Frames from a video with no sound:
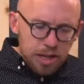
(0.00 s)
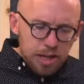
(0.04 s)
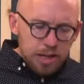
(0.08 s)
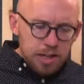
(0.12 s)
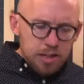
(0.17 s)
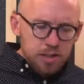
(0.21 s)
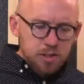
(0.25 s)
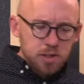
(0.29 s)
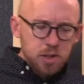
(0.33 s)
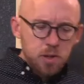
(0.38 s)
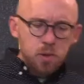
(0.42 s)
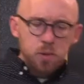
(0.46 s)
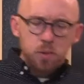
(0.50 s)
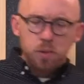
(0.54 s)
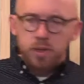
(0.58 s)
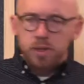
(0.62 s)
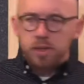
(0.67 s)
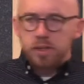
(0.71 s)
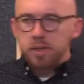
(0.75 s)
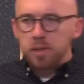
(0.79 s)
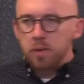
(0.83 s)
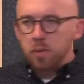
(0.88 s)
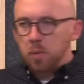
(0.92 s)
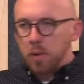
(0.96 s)
And so
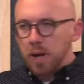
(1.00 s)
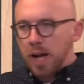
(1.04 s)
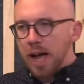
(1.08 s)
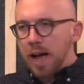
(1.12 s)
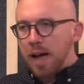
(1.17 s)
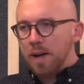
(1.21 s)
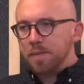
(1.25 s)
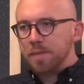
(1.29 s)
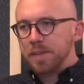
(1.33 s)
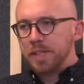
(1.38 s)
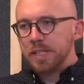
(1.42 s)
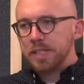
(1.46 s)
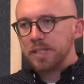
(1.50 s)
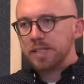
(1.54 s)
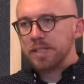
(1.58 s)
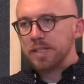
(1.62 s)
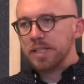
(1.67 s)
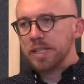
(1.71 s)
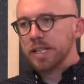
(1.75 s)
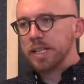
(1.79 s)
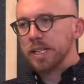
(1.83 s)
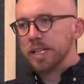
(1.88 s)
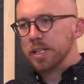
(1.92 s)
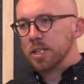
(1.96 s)
we have this
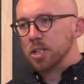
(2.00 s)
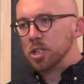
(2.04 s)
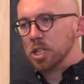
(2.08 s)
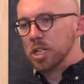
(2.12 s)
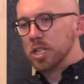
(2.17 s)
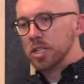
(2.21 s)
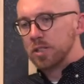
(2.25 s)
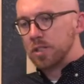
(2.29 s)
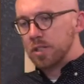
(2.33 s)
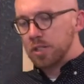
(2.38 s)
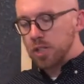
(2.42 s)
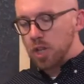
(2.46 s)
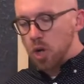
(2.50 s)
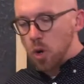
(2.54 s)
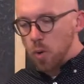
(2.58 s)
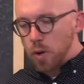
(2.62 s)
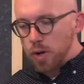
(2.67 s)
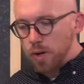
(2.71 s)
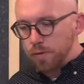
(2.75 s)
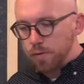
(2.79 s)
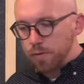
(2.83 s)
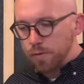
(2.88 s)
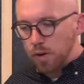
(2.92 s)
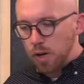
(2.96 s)
scene, Jesus
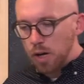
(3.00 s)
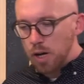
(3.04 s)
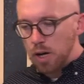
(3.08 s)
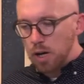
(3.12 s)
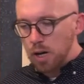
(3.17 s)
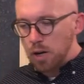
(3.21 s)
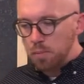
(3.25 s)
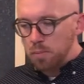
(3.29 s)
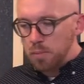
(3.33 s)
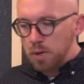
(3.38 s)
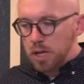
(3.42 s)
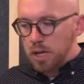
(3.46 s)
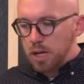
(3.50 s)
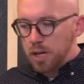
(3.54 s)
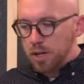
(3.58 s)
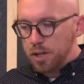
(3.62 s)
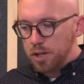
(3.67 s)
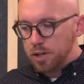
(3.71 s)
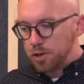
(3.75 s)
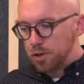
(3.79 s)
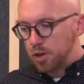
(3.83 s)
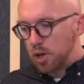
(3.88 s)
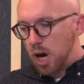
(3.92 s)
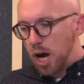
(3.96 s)
going from
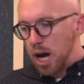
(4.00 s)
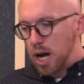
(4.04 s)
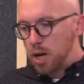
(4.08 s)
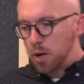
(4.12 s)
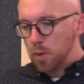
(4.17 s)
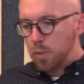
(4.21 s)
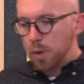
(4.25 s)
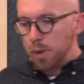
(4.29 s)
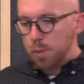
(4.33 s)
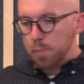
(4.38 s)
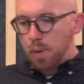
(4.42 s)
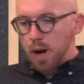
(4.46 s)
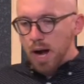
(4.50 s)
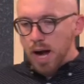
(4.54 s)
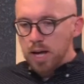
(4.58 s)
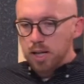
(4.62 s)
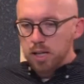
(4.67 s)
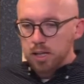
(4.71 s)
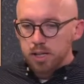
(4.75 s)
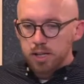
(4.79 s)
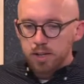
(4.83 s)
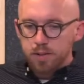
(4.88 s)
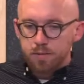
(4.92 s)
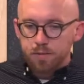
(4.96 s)
the trial with
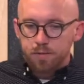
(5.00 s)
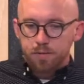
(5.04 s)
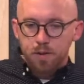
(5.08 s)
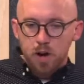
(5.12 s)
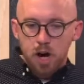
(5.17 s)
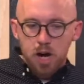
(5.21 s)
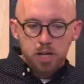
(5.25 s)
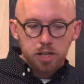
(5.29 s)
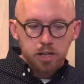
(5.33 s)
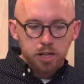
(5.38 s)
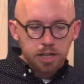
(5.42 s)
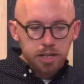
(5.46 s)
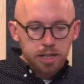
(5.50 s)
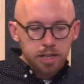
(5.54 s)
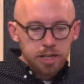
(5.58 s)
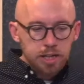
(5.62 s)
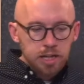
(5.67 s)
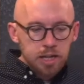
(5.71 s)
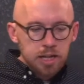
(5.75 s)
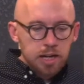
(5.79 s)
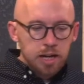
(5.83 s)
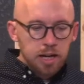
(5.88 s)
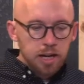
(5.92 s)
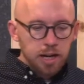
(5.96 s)
Pilate, finally
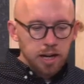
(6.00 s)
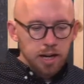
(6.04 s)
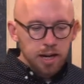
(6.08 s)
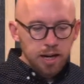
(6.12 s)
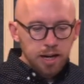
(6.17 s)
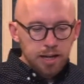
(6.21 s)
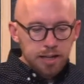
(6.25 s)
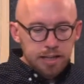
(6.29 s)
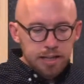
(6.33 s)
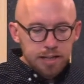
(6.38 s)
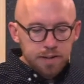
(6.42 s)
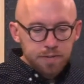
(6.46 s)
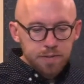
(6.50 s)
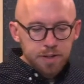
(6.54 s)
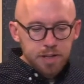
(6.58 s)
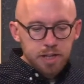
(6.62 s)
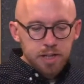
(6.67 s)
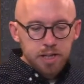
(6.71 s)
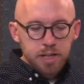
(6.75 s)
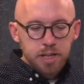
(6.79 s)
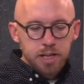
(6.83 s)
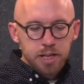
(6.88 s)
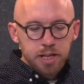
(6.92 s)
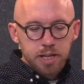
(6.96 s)

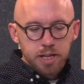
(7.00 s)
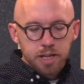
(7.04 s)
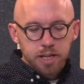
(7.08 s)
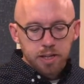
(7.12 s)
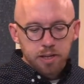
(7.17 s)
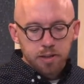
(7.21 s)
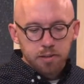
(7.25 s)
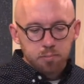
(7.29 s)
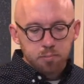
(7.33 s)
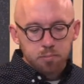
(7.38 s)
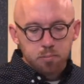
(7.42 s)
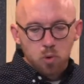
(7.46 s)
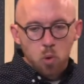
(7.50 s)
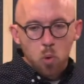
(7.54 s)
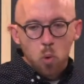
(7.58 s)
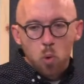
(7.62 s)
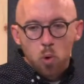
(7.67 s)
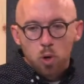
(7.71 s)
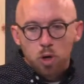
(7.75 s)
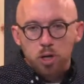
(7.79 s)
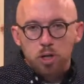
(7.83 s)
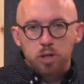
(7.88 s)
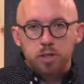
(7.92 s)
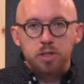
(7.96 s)
given the
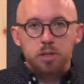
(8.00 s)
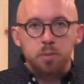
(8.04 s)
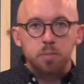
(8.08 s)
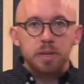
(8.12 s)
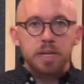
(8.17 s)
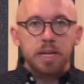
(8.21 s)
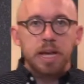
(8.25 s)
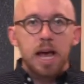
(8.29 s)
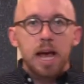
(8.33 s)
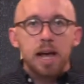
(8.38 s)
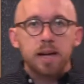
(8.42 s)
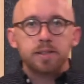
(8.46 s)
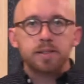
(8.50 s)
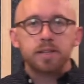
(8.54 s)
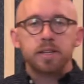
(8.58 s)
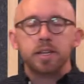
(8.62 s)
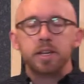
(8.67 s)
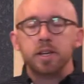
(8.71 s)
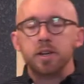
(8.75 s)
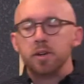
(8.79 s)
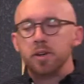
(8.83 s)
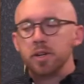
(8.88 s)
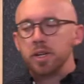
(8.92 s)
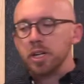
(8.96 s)
order to be
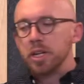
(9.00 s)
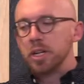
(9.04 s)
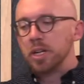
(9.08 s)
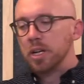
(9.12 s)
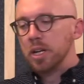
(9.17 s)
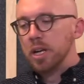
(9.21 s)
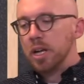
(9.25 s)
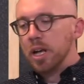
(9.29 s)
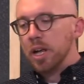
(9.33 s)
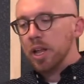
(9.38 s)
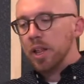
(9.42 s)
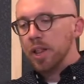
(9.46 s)
executed.